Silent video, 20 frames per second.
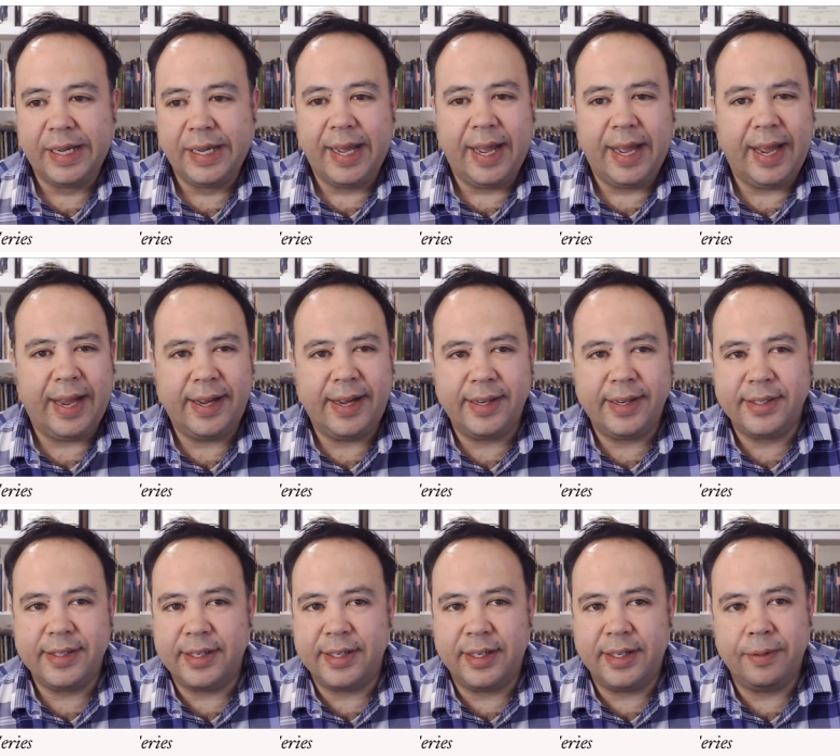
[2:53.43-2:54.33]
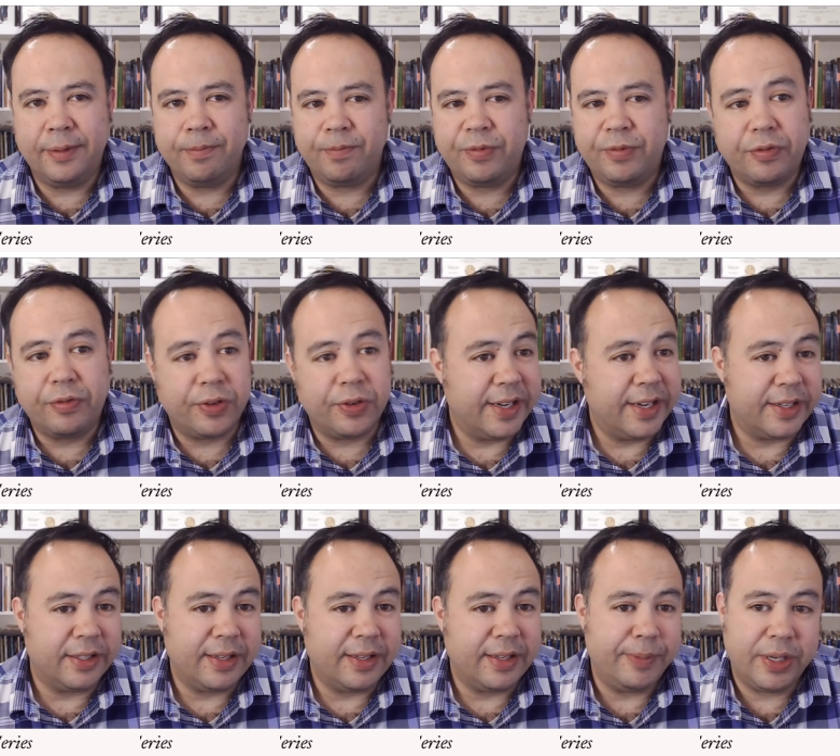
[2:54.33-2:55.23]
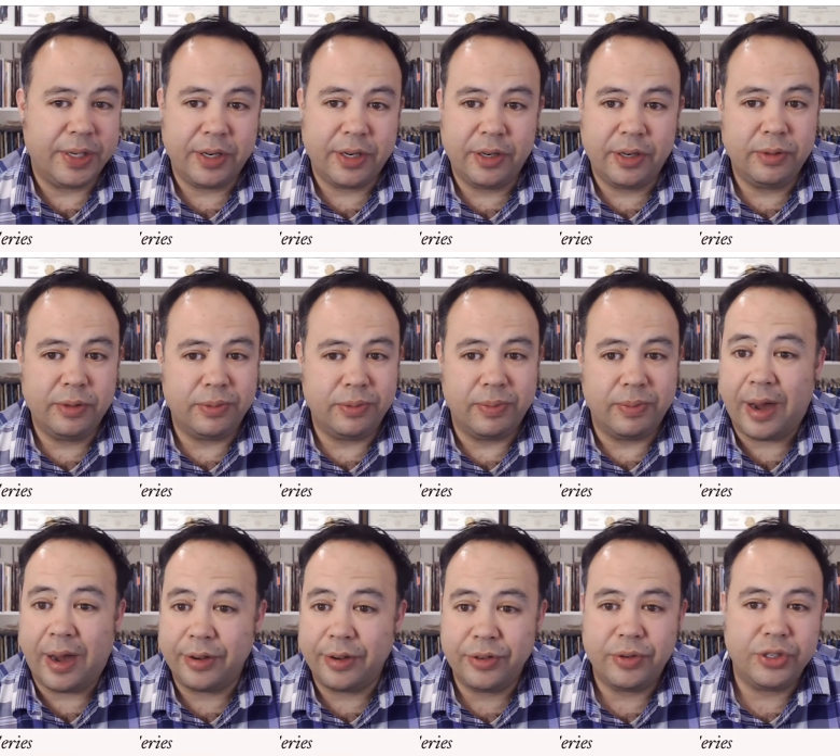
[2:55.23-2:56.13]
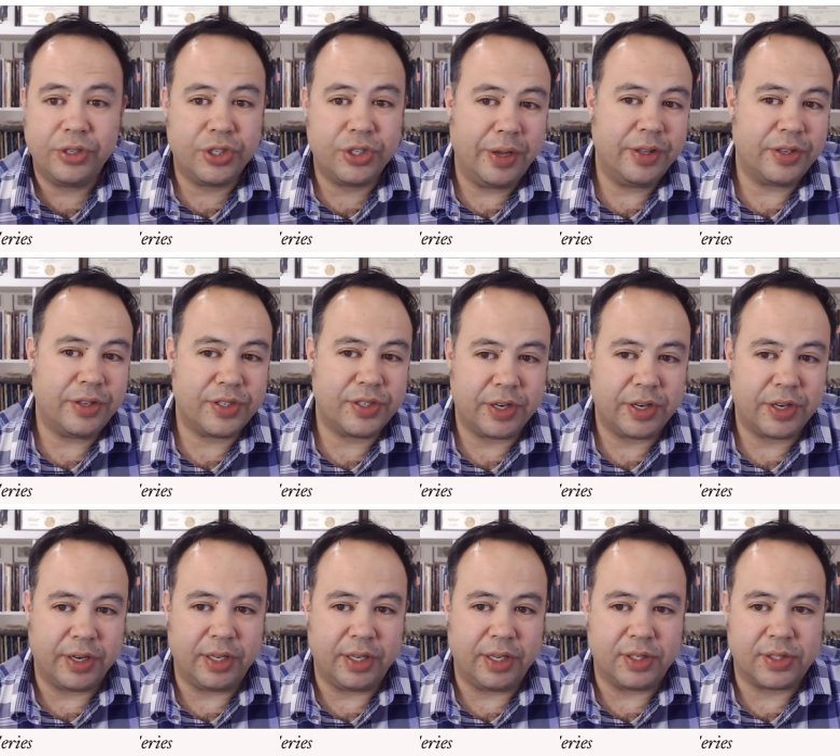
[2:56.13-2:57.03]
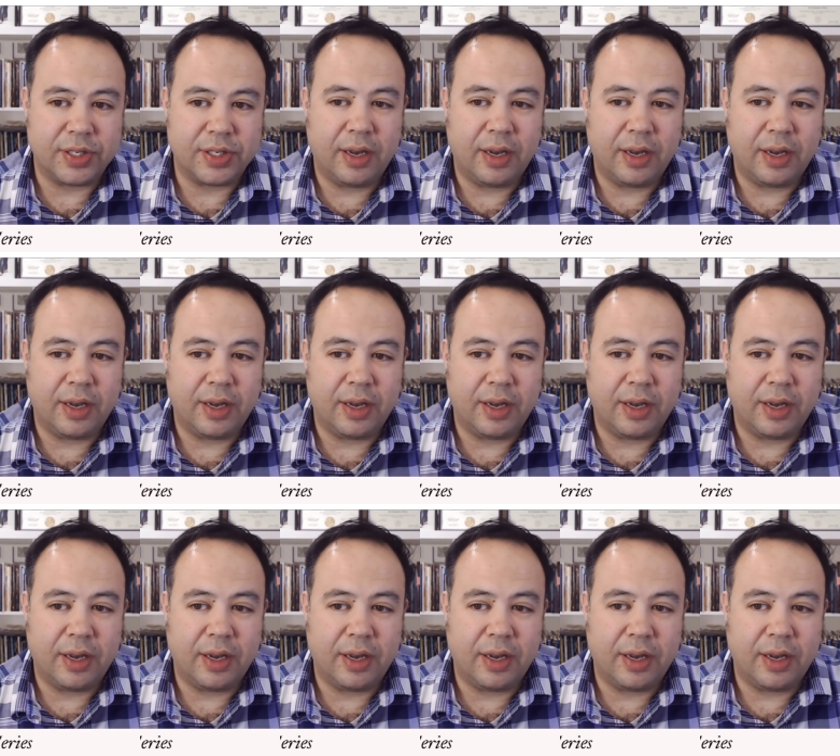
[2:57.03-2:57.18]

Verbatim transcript: And um, feel free to let me know how you enjoy this series.